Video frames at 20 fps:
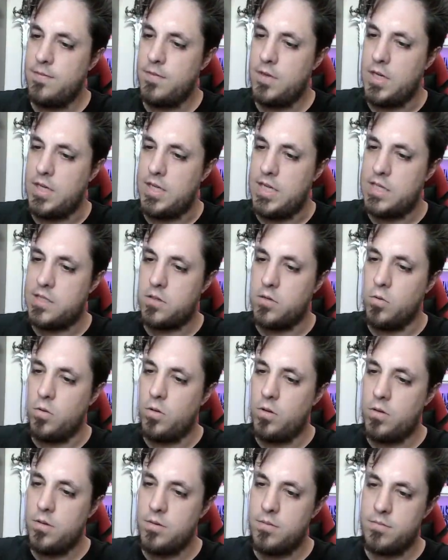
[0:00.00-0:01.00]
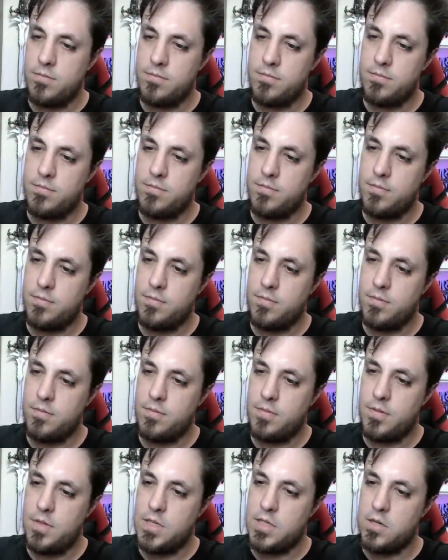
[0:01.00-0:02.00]
Okay, that's cool.
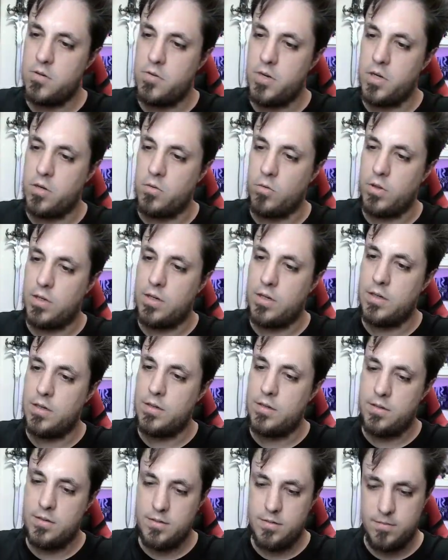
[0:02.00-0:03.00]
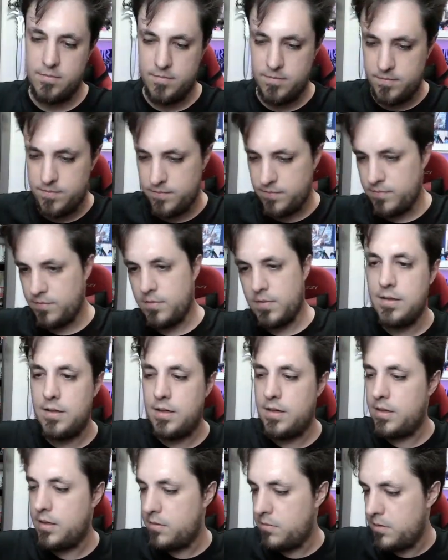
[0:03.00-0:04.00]
That's a really cool card.
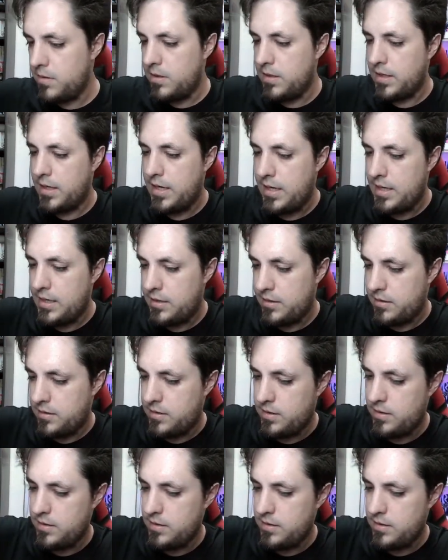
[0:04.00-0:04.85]
I will get it.